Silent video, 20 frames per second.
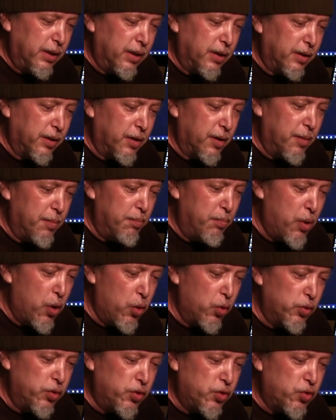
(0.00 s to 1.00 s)
you go to
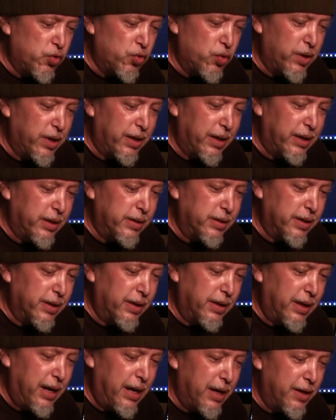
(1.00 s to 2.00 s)
bowed strings
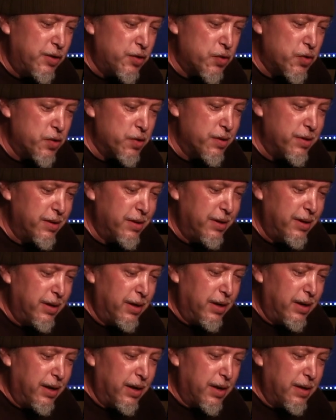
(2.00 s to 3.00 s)
and enter,
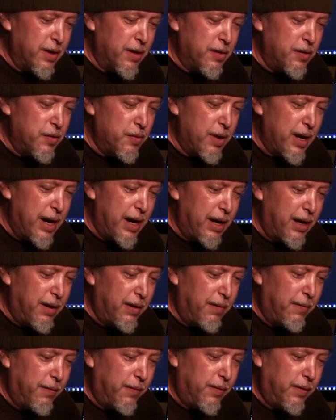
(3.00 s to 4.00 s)
and then you
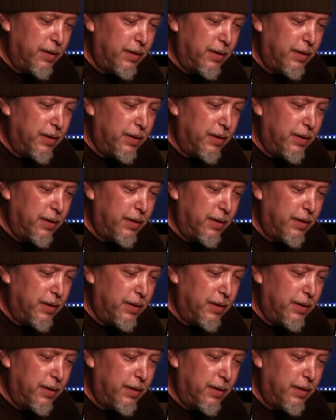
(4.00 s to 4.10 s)
have,